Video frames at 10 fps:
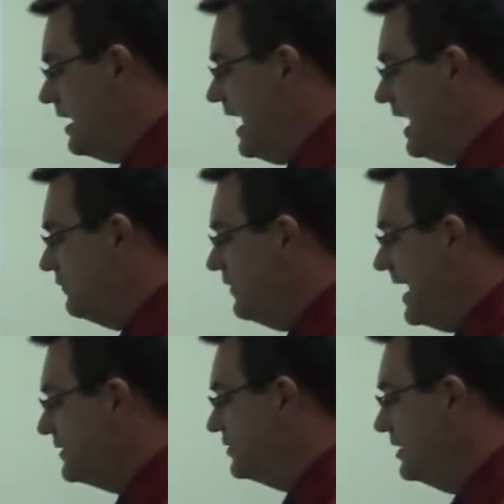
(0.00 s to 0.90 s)
and
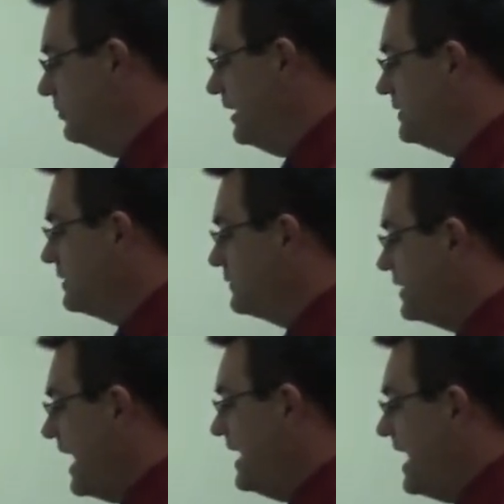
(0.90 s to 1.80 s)
facsimiles of
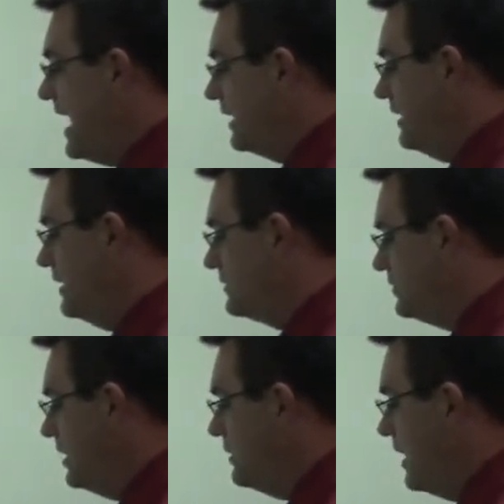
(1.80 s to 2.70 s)

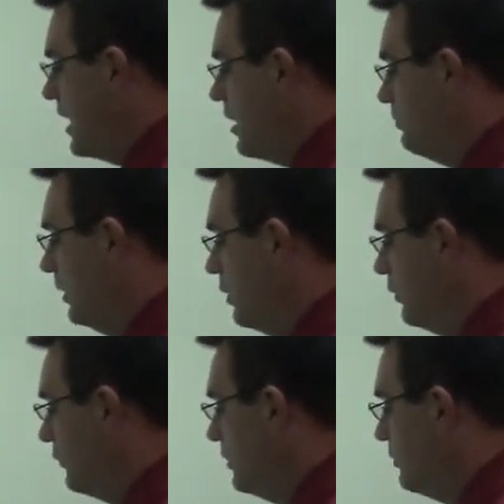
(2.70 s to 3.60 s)
Sinaiticus that are
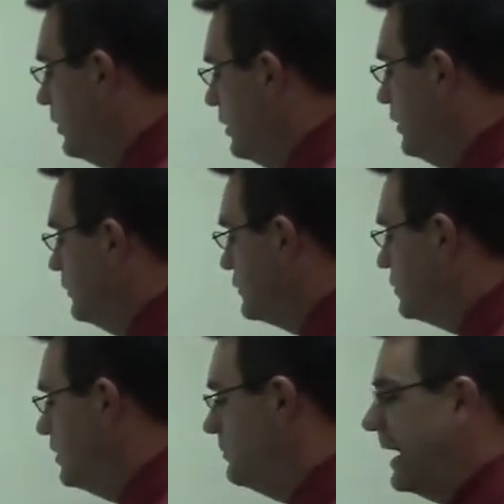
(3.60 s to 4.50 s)
both
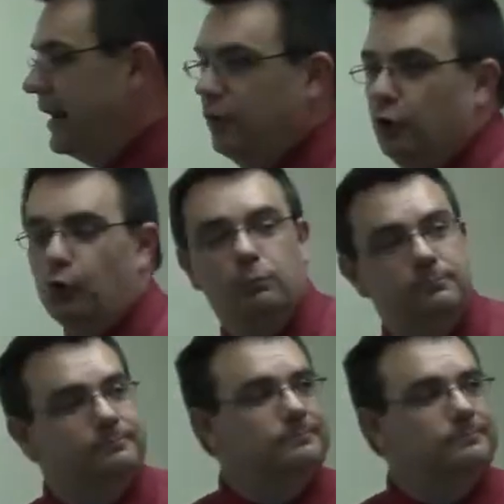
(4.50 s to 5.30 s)
produced by who?